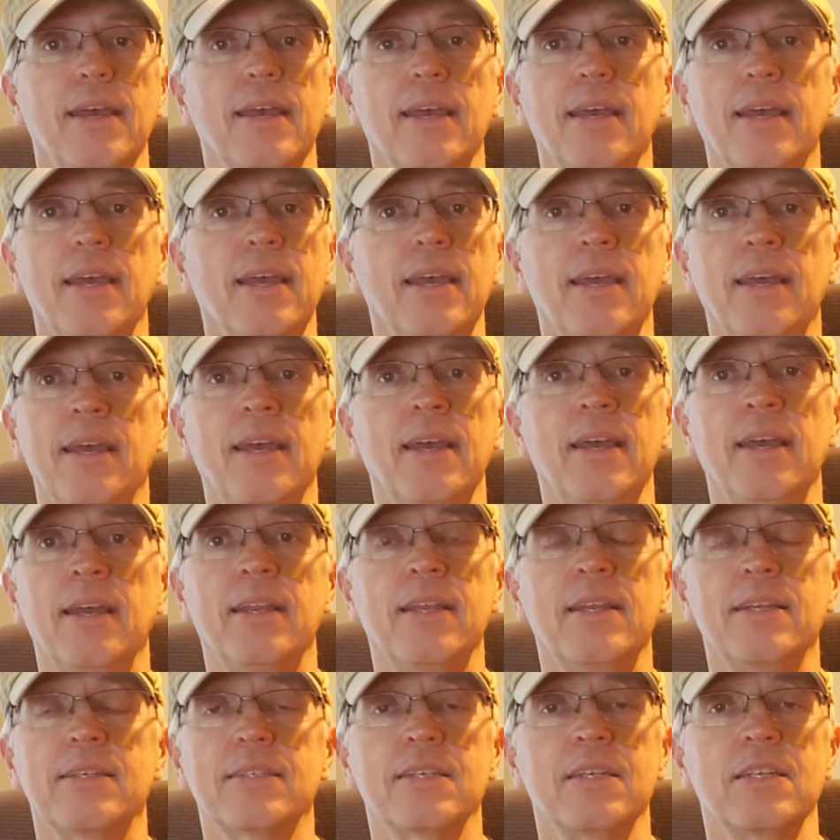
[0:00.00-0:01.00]
And
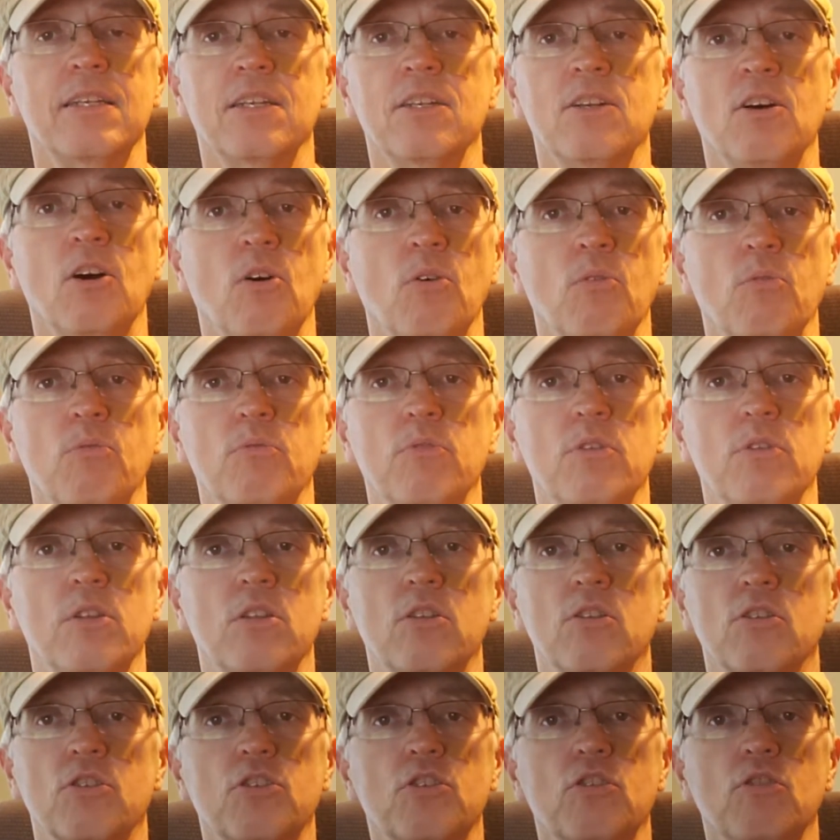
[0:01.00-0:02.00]
he said,
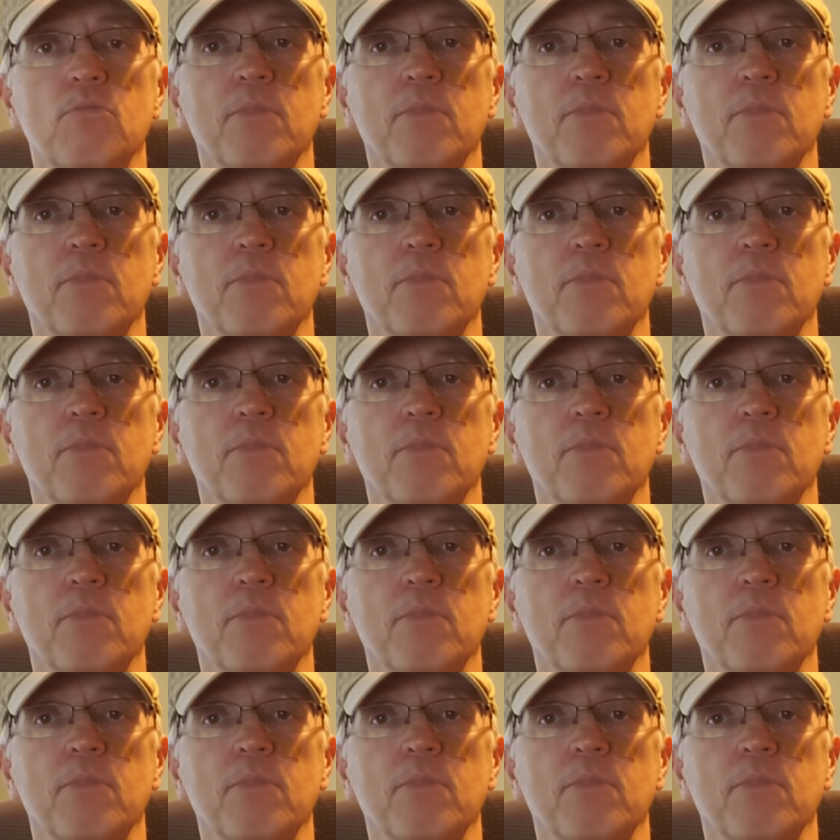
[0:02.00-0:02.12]
there's too